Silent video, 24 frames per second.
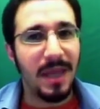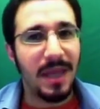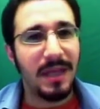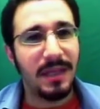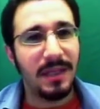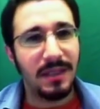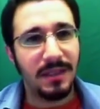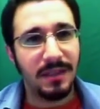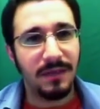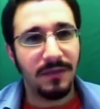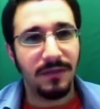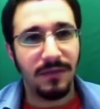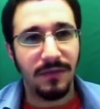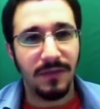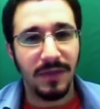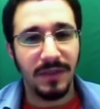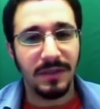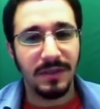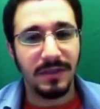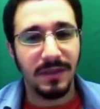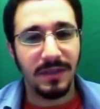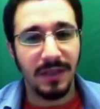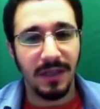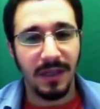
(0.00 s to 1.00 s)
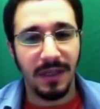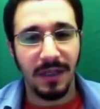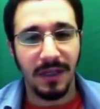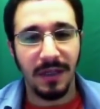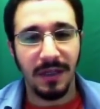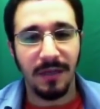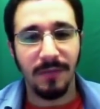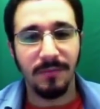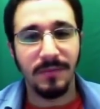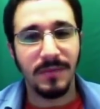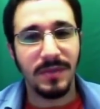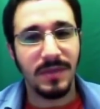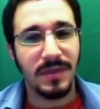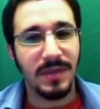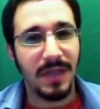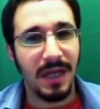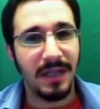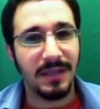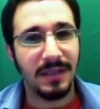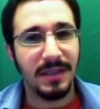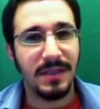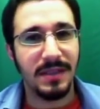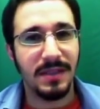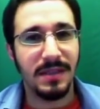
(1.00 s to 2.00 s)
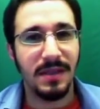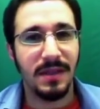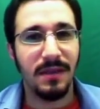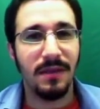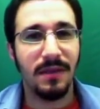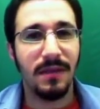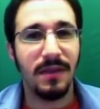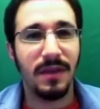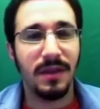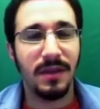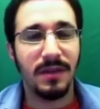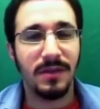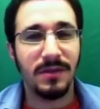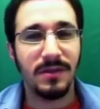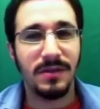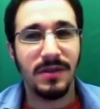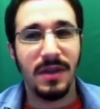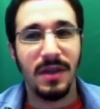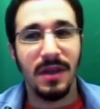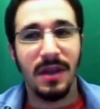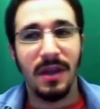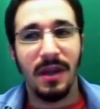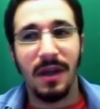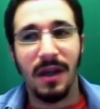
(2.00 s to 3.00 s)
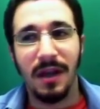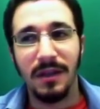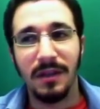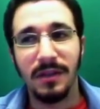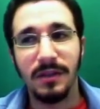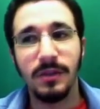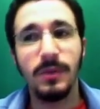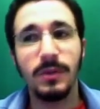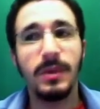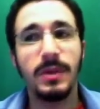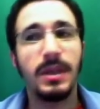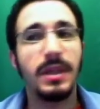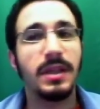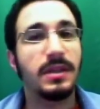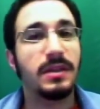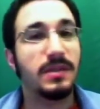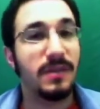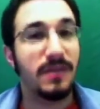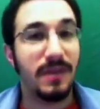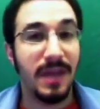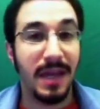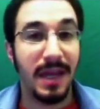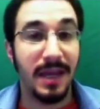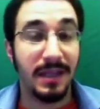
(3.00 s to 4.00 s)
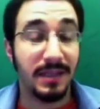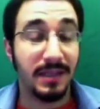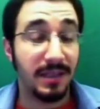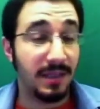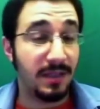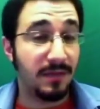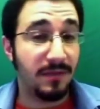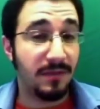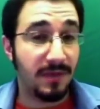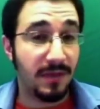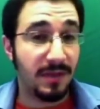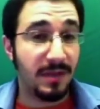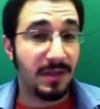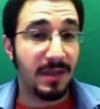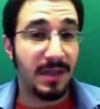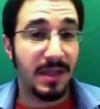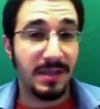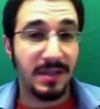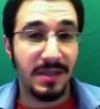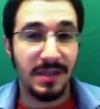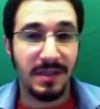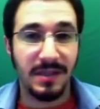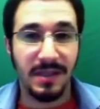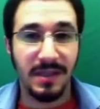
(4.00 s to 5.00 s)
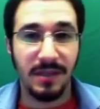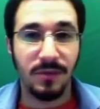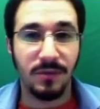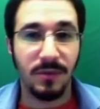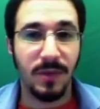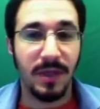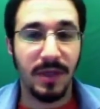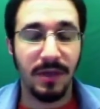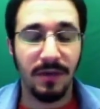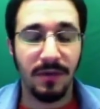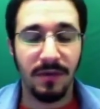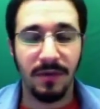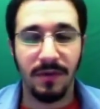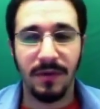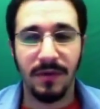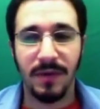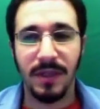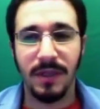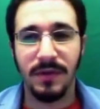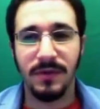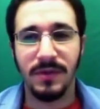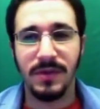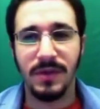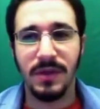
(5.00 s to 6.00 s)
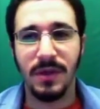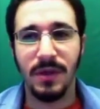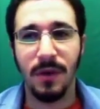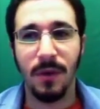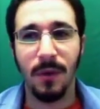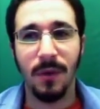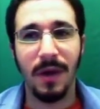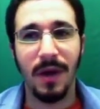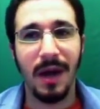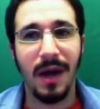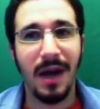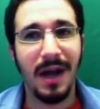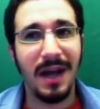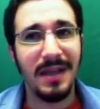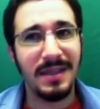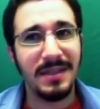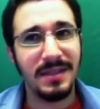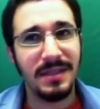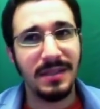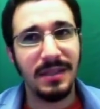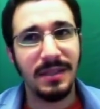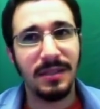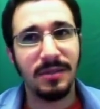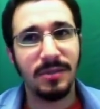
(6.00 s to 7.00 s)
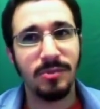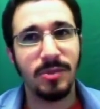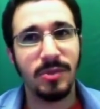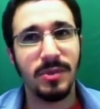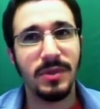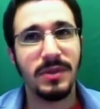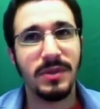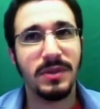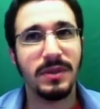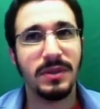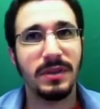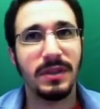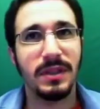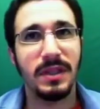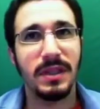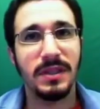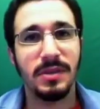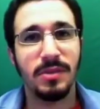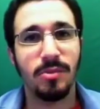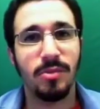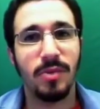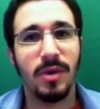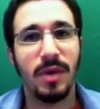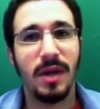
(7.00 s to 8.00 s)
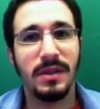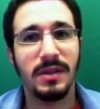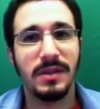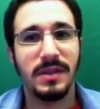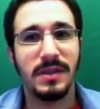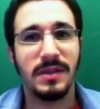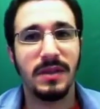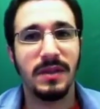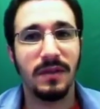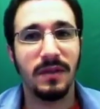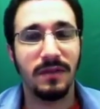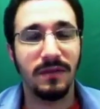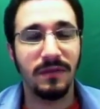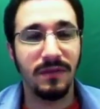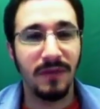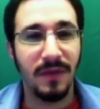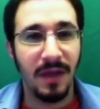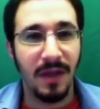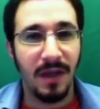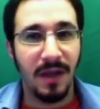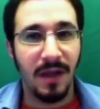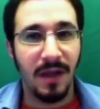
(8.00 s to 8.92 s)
many different scientists and thinkers alluding to that, even, as I said, 20 or 30 years ago. I see it personally as a process of